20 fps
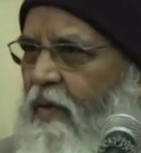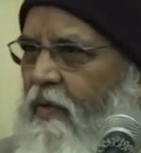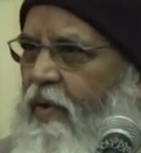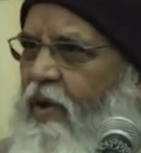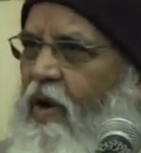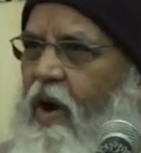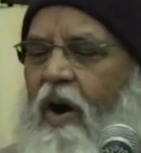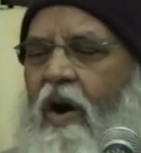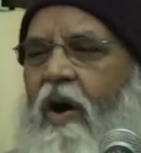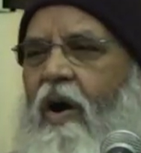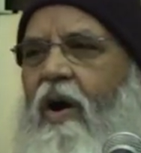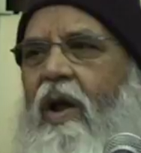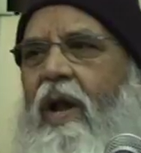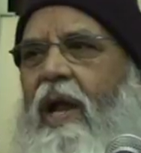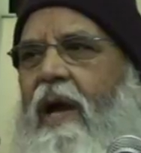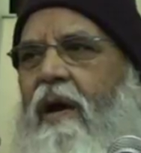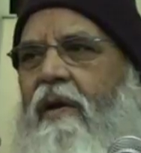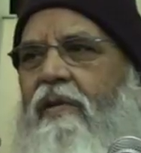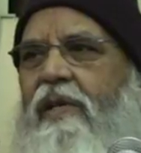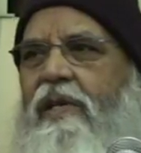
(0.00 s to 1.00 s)
we all
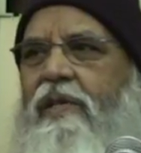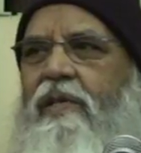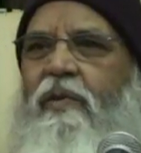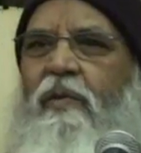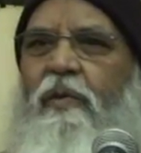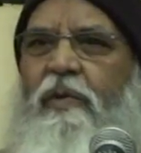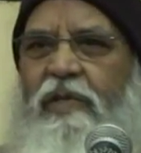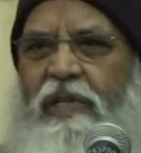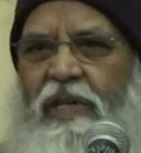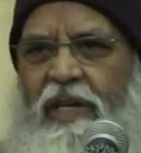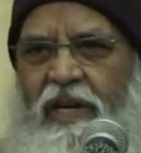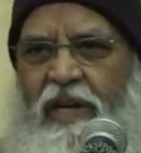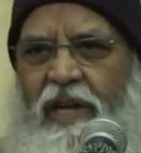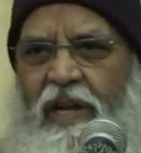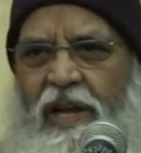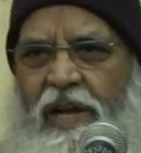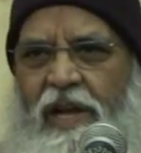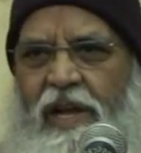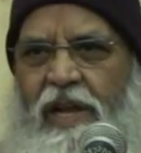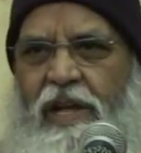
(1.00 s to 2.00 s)
have this notion
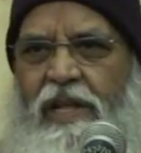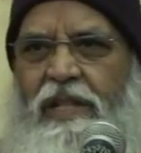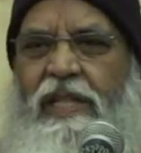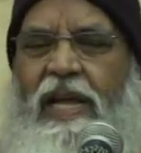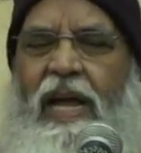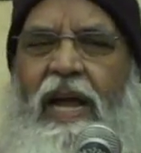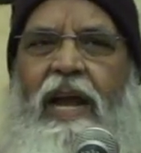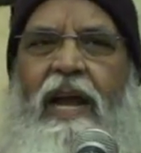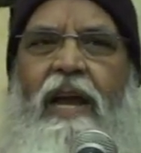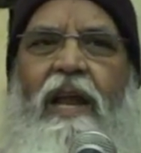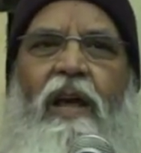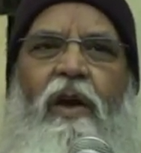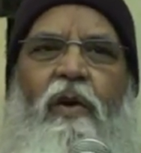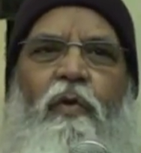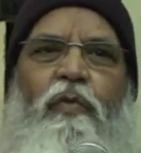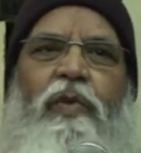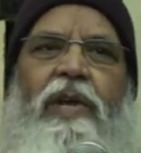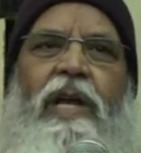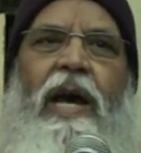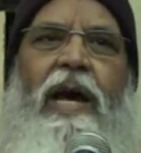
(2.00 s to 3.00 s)

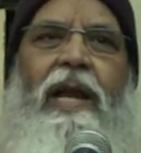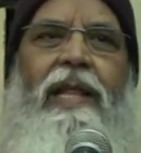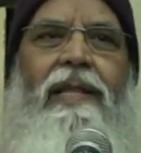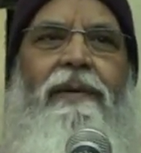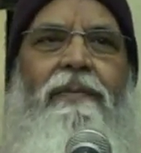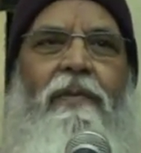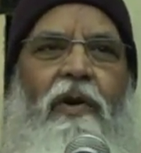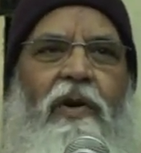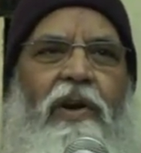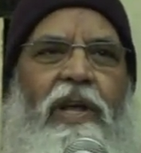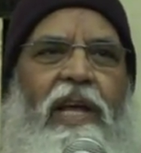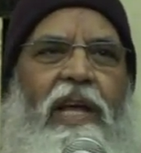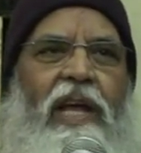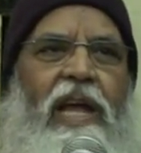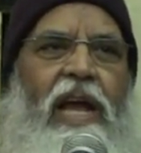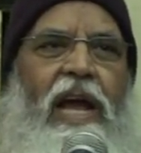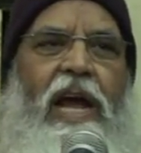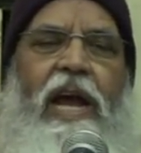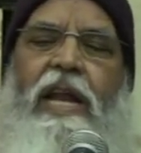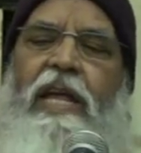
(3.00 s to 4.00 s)
that we are the
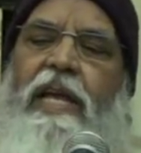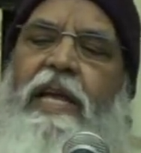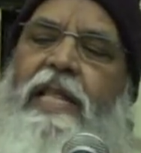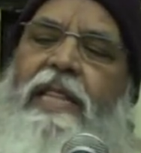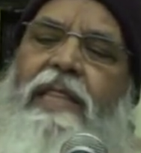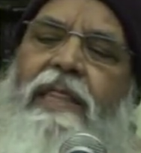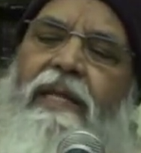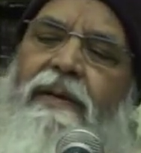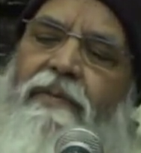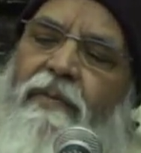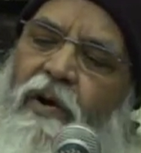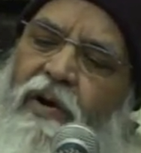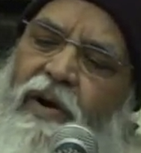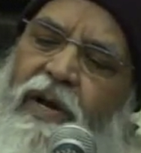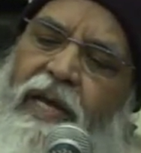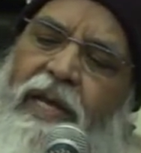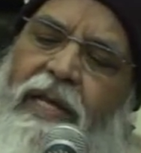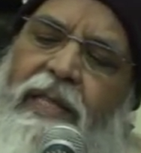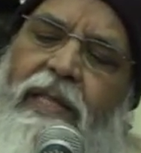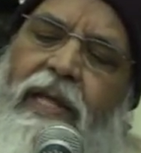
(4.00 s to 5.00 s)
body and in the
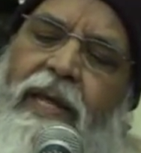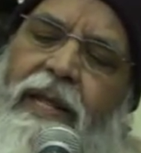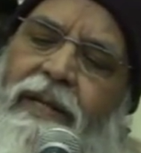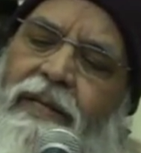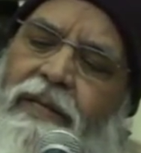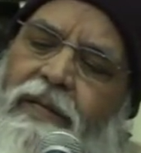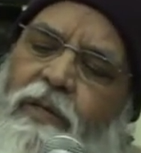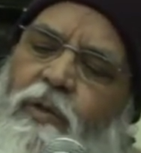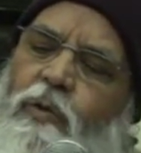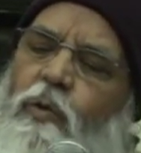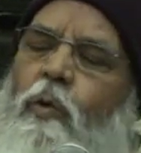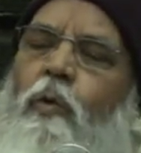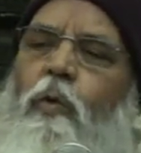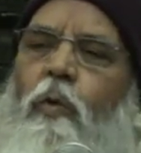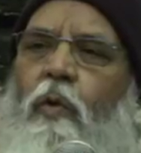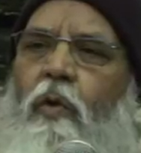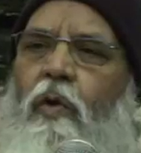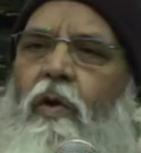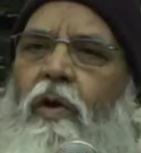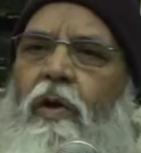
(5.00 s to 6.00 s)
body there is a
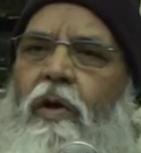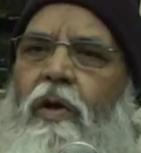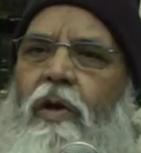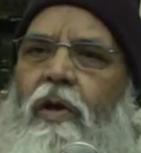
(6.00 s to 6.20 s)
soul.